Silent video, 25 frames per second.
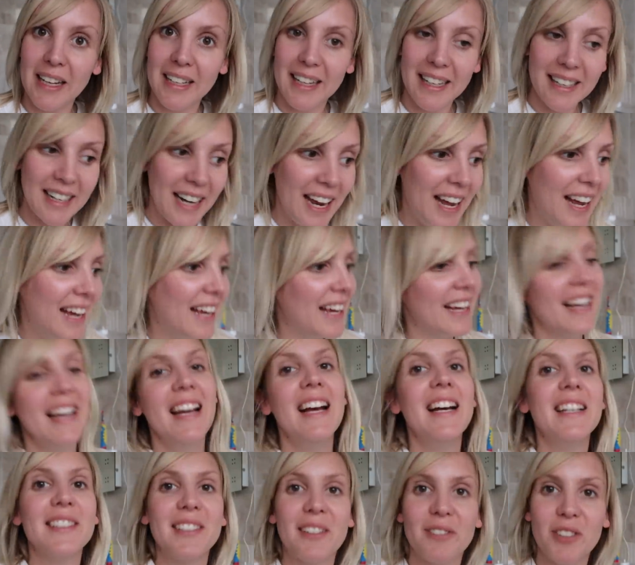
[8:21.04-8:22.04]
saying,
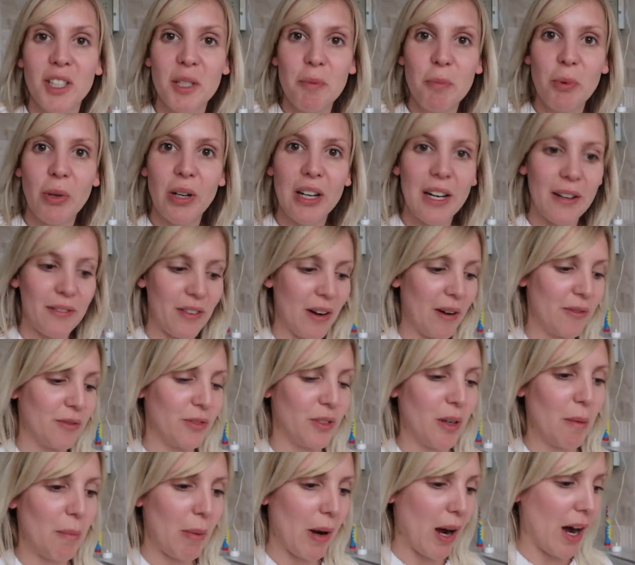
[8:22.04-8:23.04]
so I've just brought Olivia up
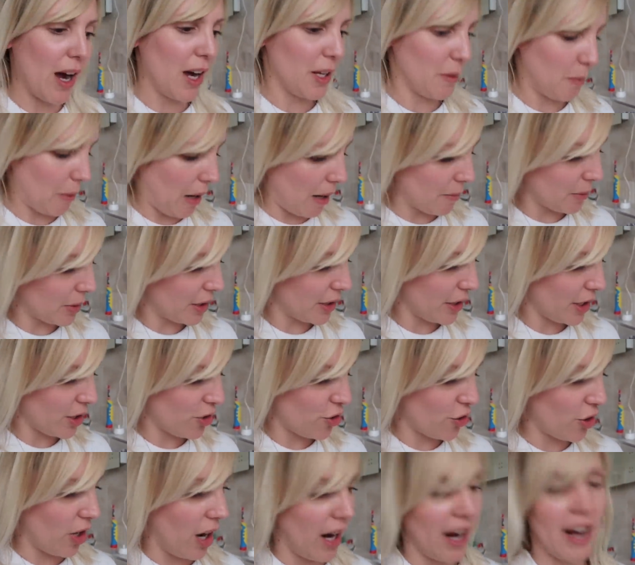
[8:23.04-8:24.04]
for a bath, but I'm going
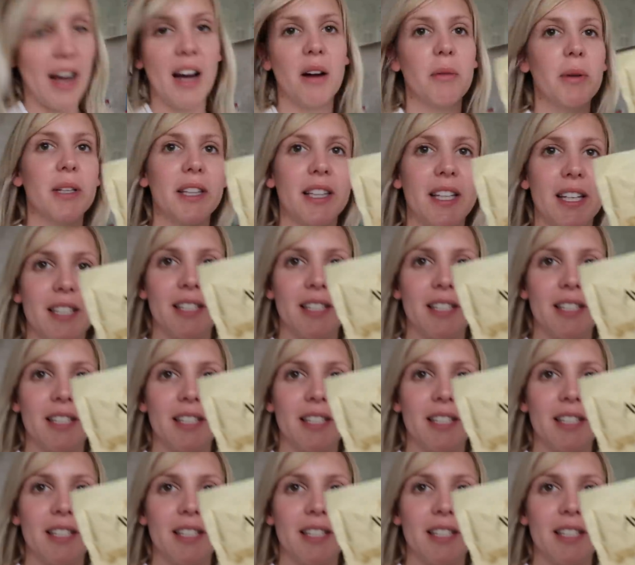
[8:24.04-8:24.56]
to try her with